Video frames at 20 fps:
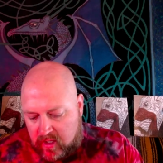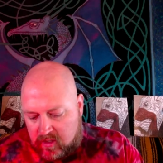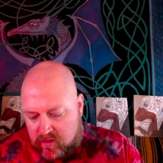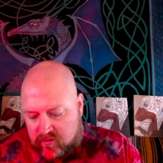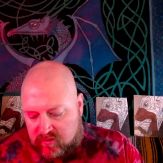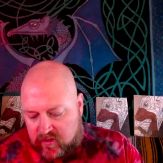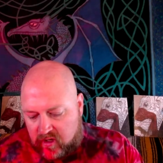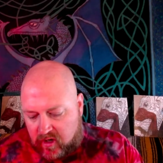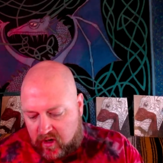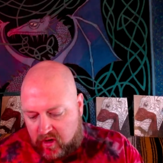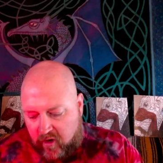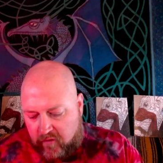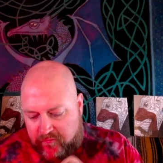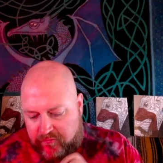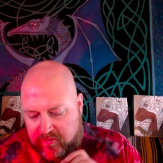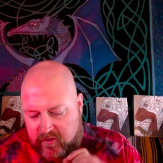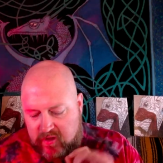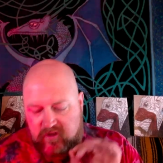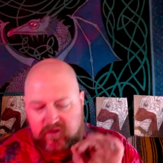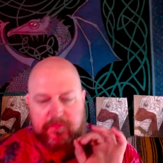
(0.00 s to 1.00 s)
So
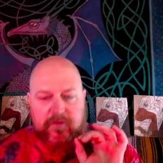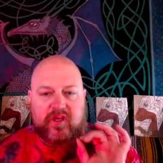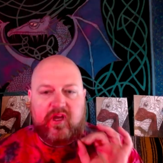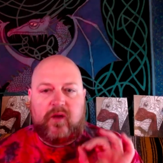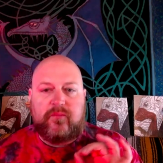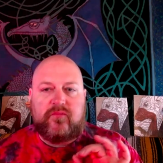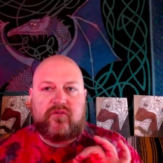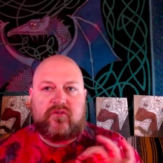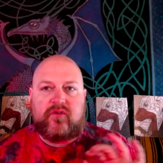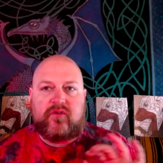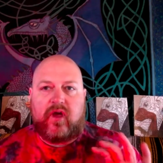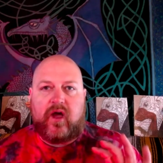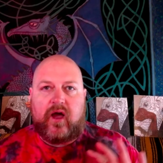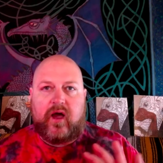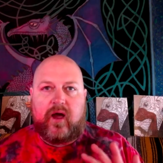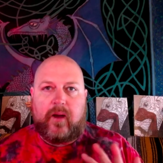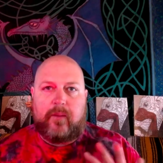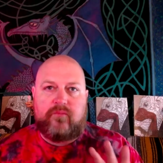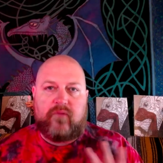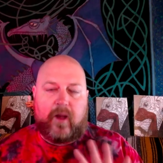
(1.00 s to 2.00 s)
hopefully this becomes.
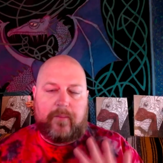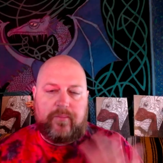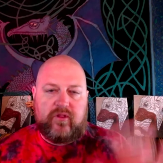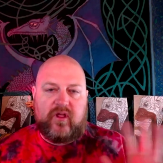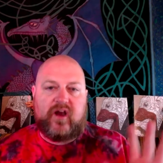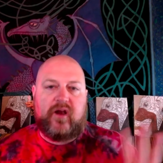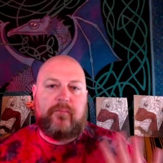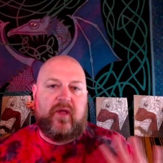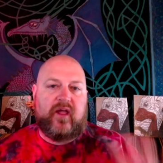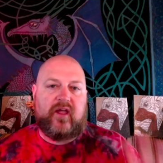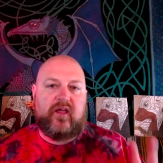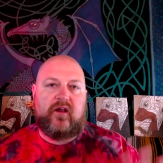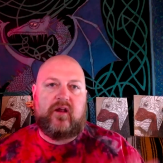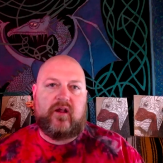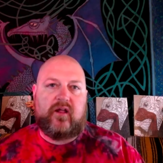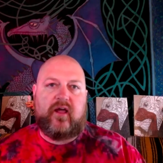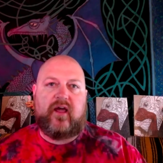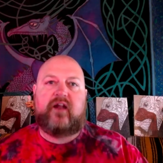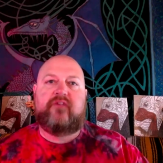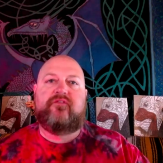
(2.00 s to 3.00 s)
Um, I plan on making it
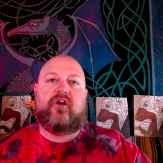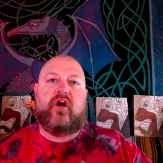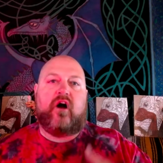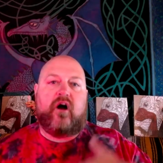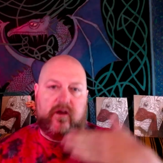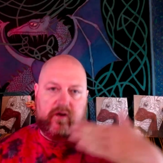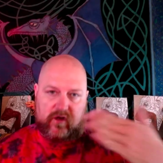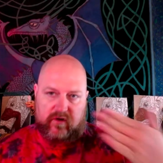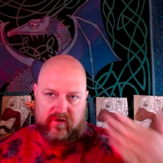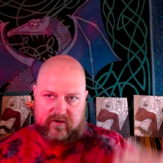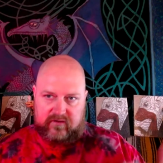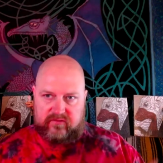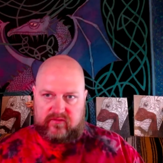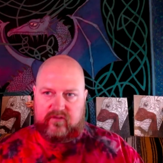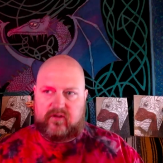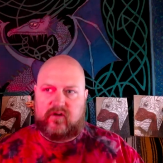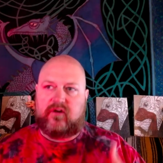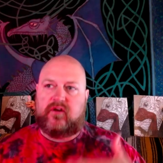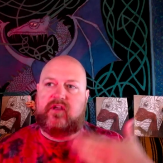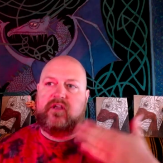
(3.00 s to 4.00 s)
kind of an ongoing
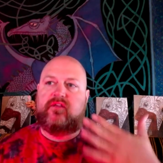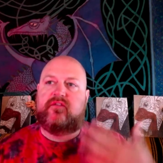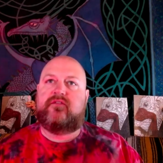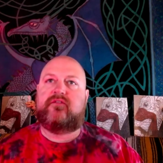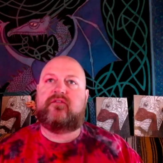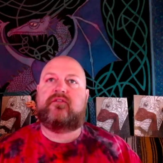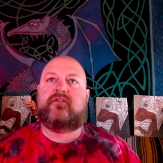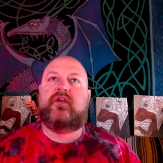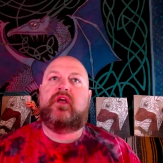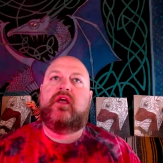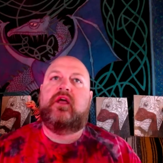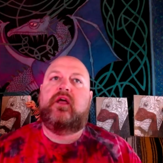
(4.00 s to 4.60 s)
series